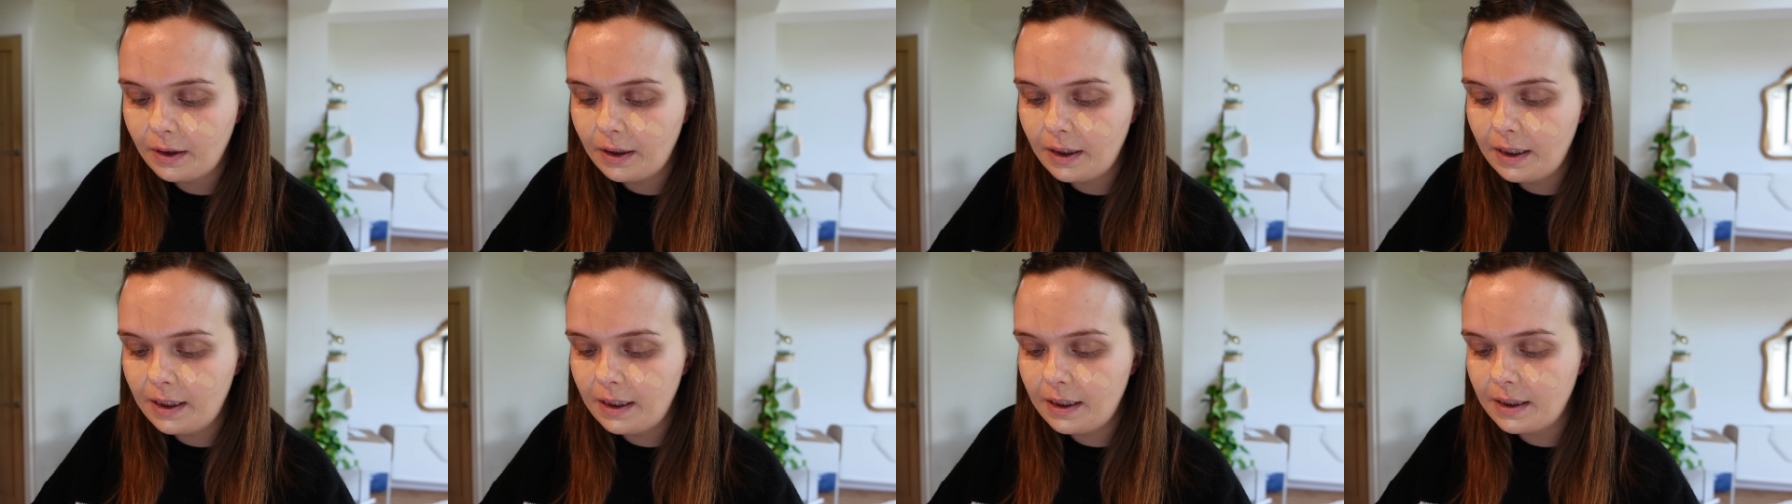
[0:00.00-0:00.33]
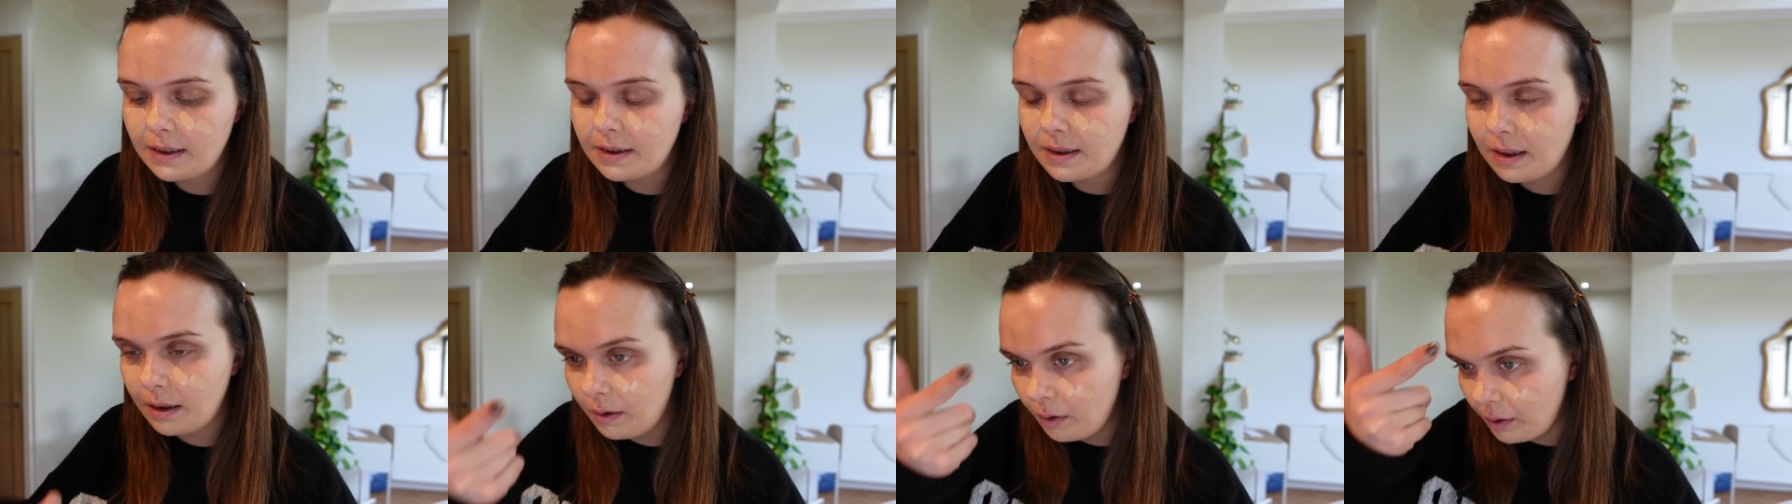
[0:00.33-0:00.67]

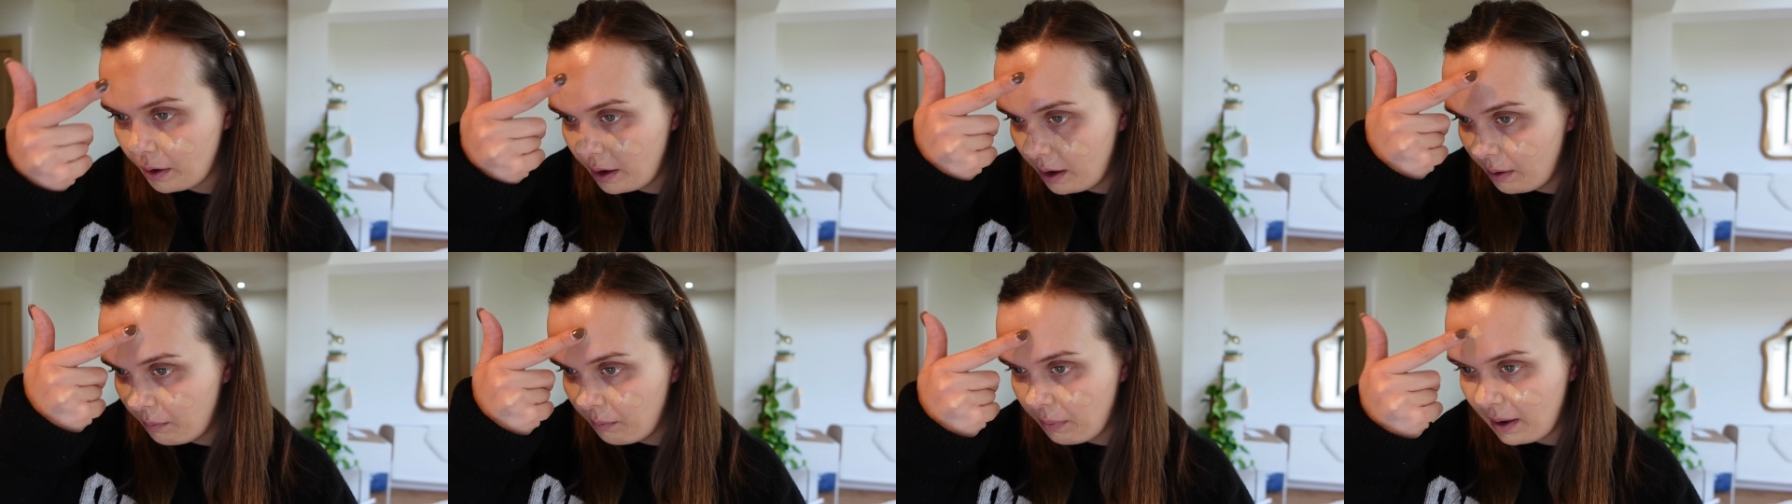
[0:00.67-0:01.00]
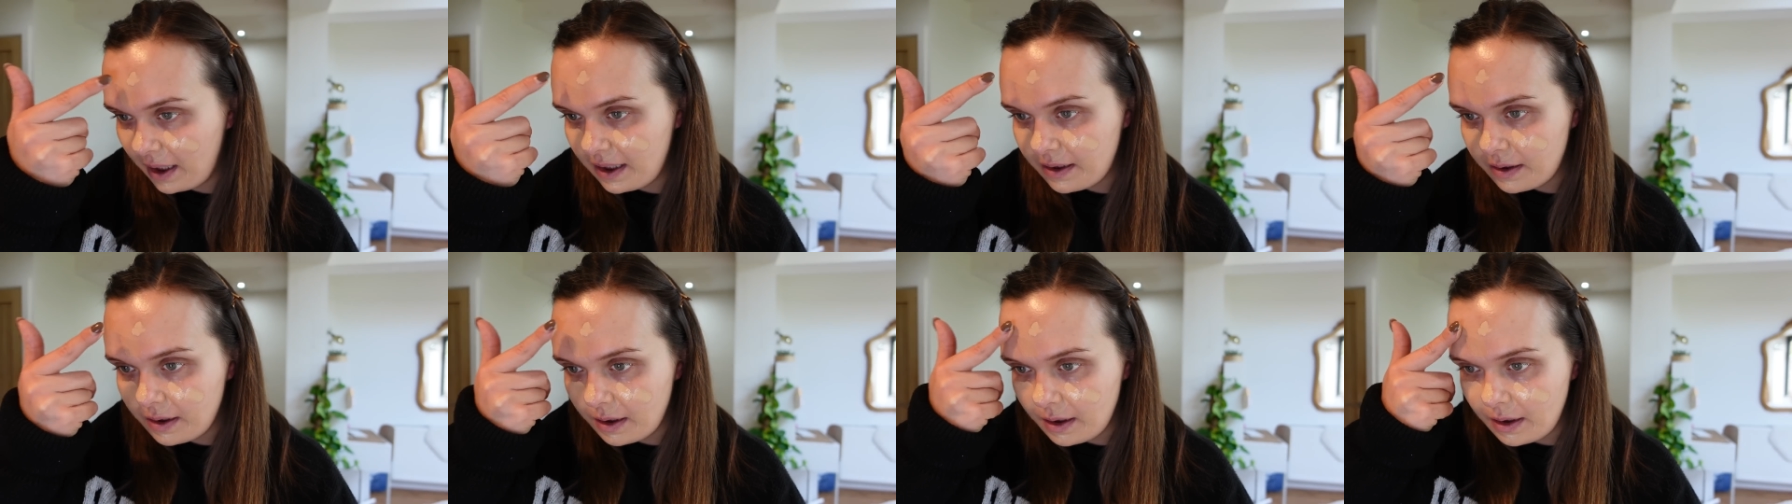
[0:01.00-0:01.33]
is looking
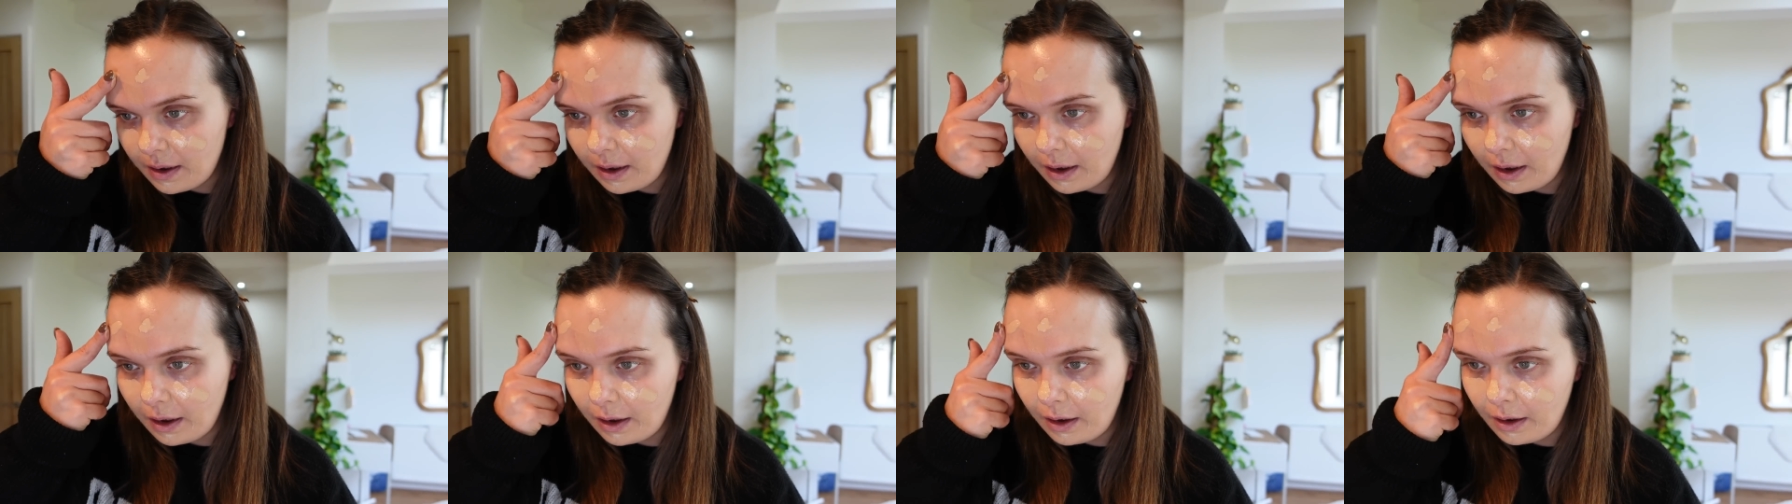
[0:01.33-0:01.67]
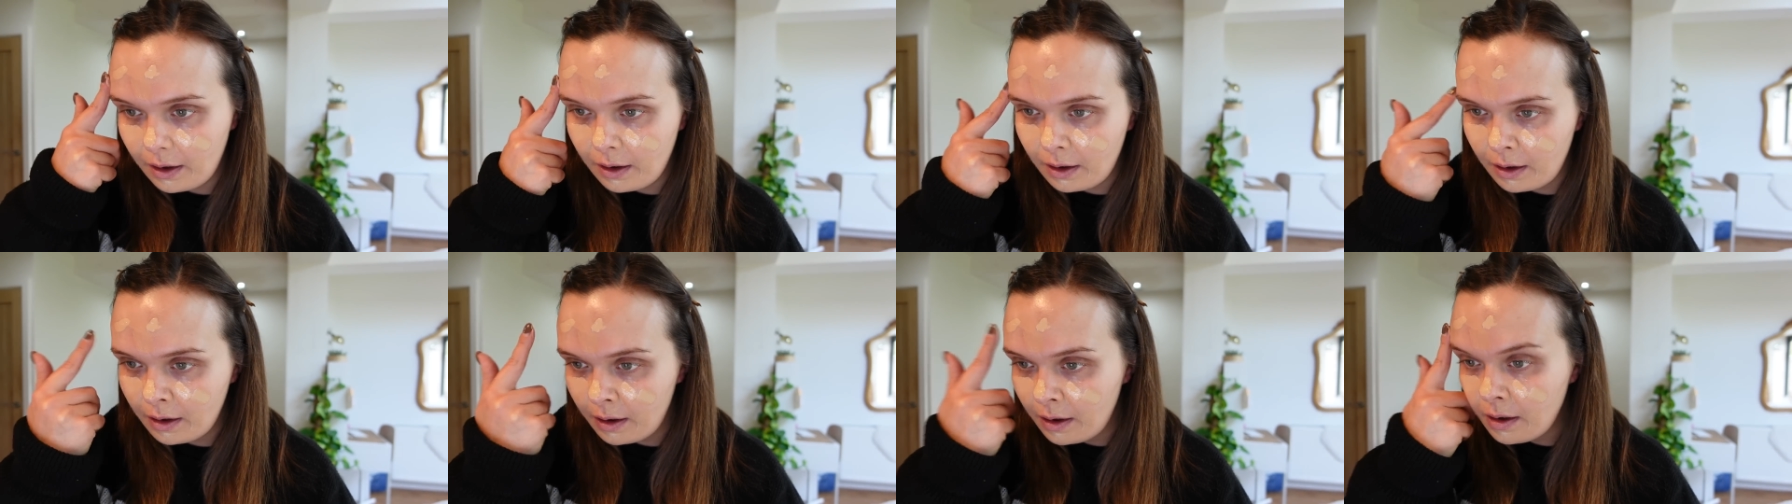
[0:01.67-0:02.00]
better
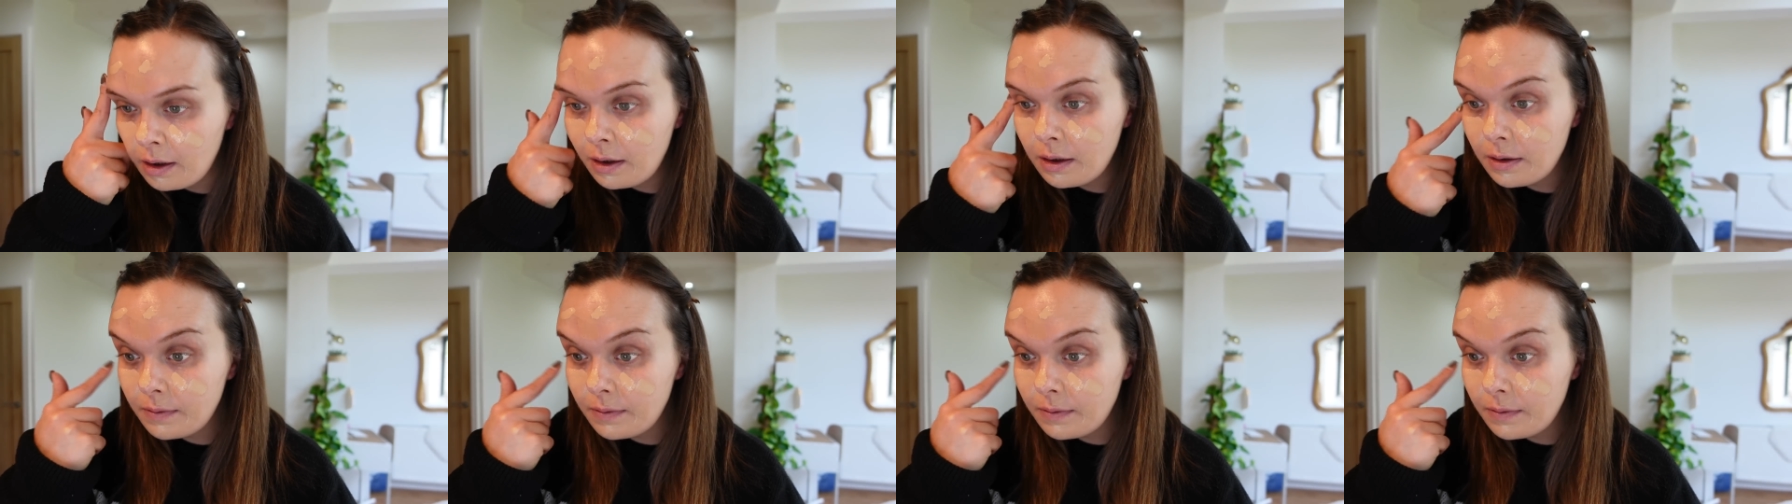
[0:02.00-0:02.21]
than